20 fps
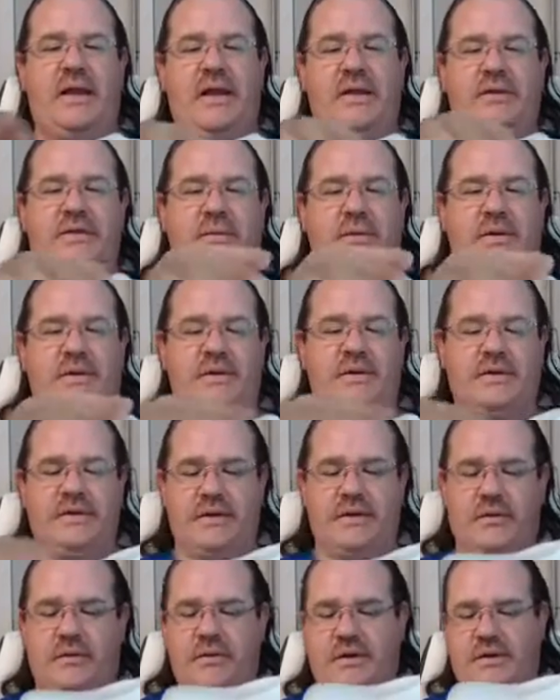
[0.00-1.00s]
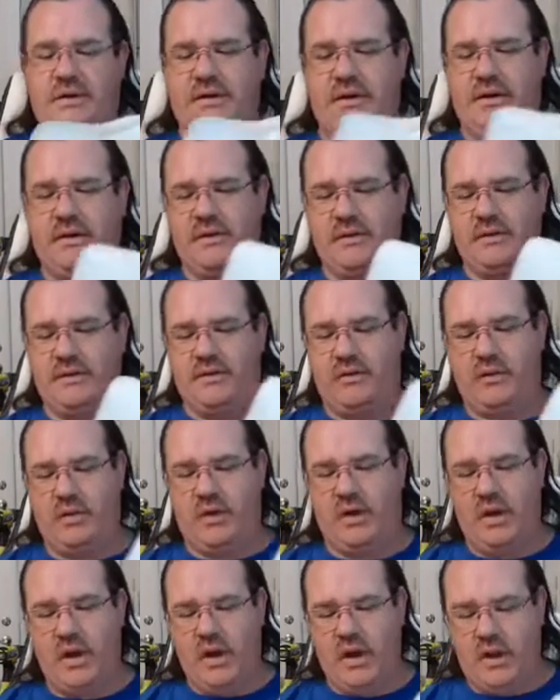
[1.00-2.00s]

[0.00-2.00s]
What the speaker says: That's what this increase here is for.